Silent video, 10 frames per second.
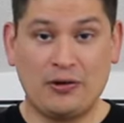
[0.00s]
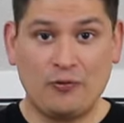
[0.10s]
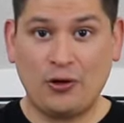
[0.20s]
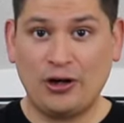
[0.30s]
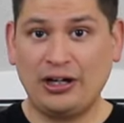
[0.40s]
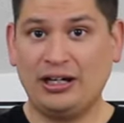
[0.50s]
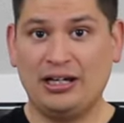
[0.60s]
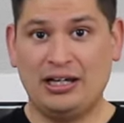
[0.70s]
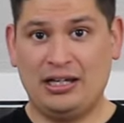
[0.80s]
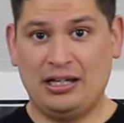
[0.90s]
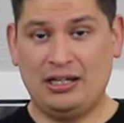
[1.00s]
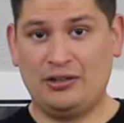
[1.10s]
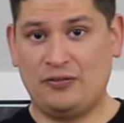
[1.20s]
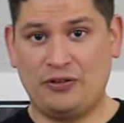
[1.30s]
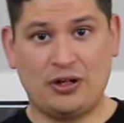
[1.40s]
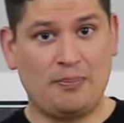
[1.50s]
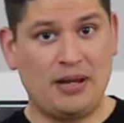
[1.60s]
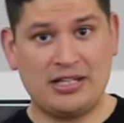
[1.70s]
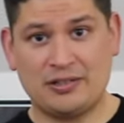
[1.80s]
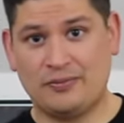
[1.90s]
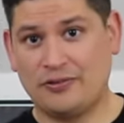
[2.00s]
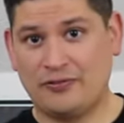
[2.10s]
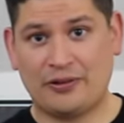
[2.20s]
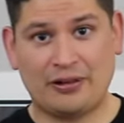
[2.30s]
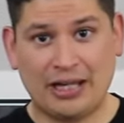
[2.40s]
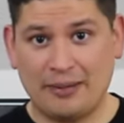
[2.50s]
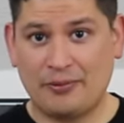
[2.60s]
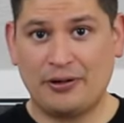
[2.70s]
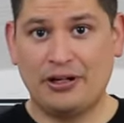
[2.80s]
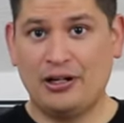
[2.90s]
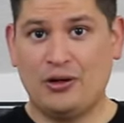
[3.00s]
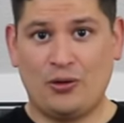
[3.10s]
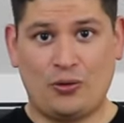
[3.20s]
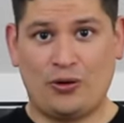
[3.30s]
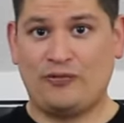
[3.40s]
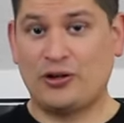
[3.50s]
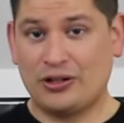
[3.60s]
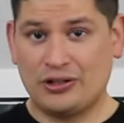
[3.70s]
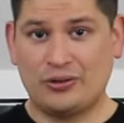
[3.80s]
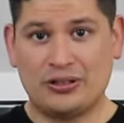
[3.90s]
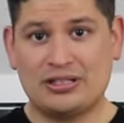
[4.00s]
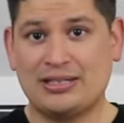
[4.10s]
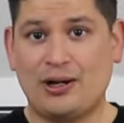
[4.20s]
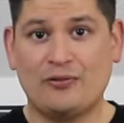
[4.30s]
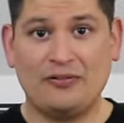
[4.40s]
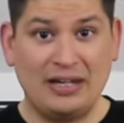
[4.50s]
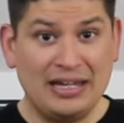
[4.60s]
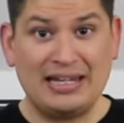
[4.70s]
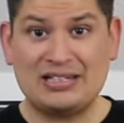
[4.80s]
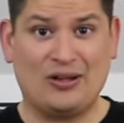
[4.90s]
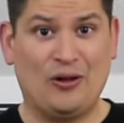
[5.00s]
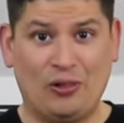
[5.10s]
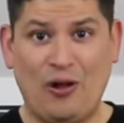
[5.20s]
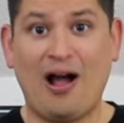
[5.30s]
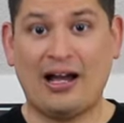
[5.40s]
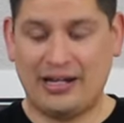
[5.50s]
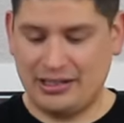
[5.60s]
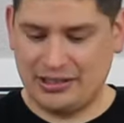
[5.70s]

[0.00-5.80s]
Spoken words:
of work, either if you're going to pay someone for the labor or if you're going to do it yourself, it is a lot.